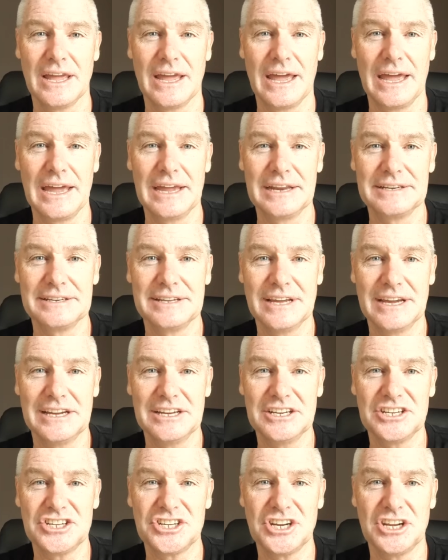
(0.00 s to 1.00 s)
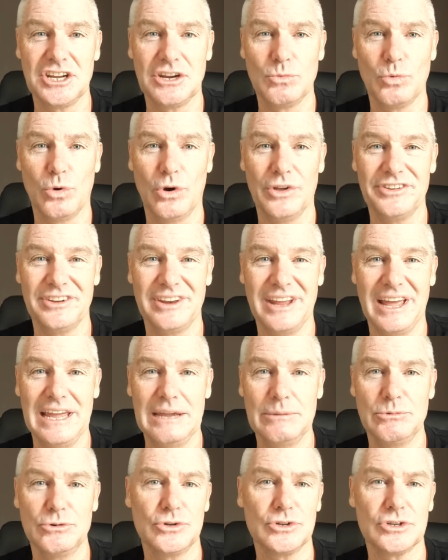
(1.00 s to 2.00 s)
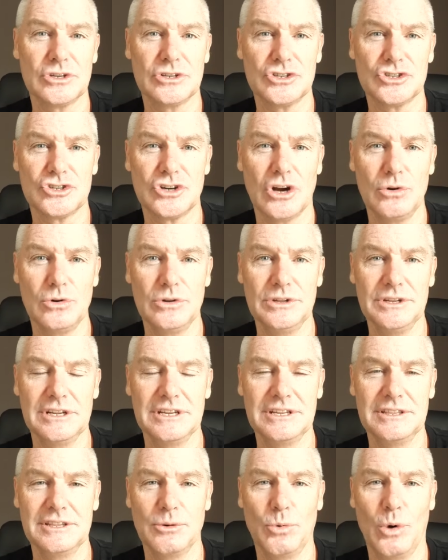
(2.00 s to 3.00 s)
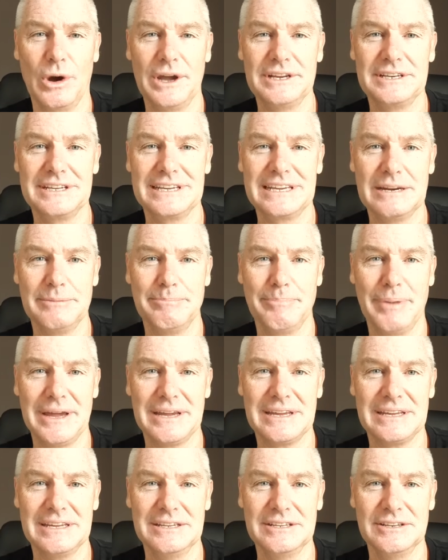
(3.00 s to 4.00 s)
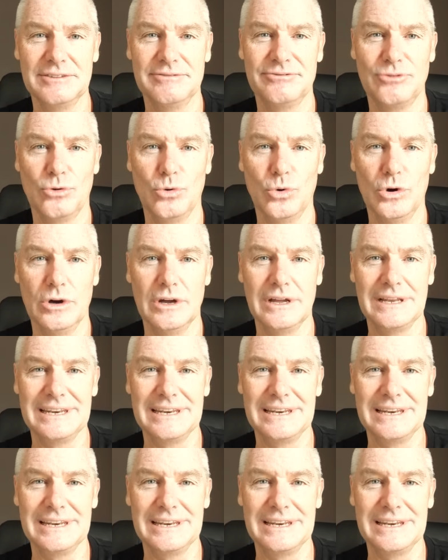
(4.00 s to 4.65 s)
and Sheehan wasn't able to control it in the way to get it back in for